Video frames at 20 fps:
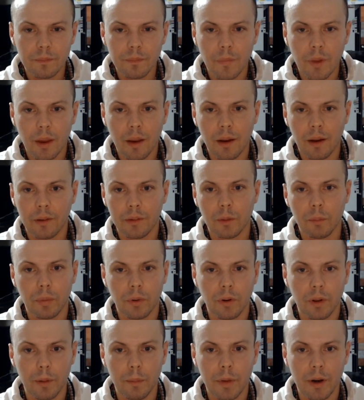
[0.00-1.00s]
as a
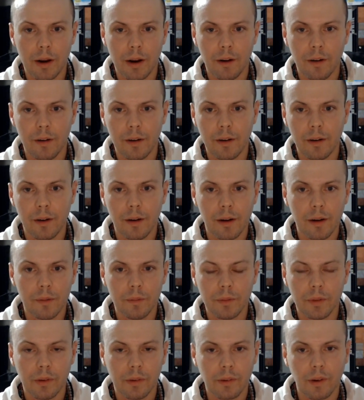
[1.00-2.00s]
preliminary
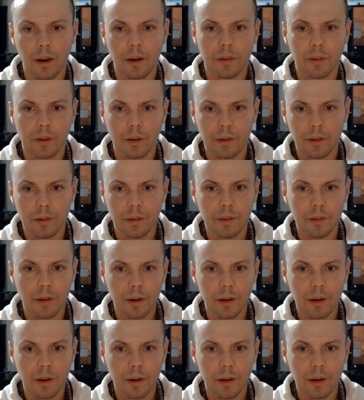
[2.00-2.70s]
discussion,